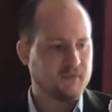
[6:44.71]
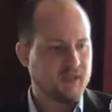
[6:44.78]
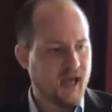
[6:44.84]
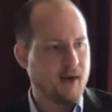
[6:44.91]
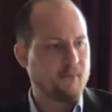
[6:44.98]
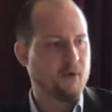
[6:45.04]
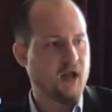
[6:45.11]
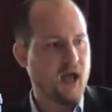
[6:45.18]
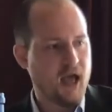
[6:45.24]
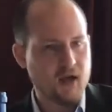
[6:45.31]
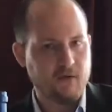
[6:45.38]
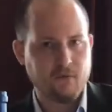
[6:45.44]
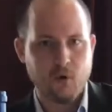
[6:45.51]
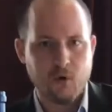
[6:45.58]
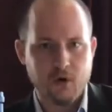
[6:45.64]
Cabernet,
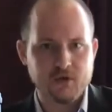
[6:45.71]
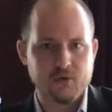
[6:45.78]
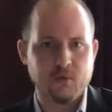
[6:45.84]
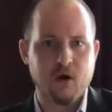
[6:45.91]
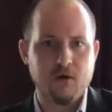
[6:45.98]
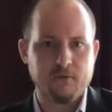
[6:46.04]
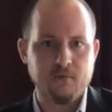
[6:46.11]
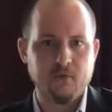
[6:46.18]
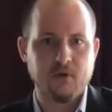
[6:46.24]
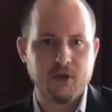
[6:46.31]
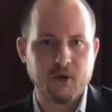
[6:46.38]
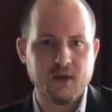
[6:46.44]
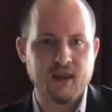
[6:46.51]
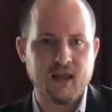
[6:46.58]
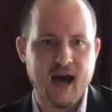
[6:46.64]
of course, we're all familiar
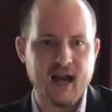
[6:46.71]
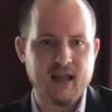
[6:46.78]
with that.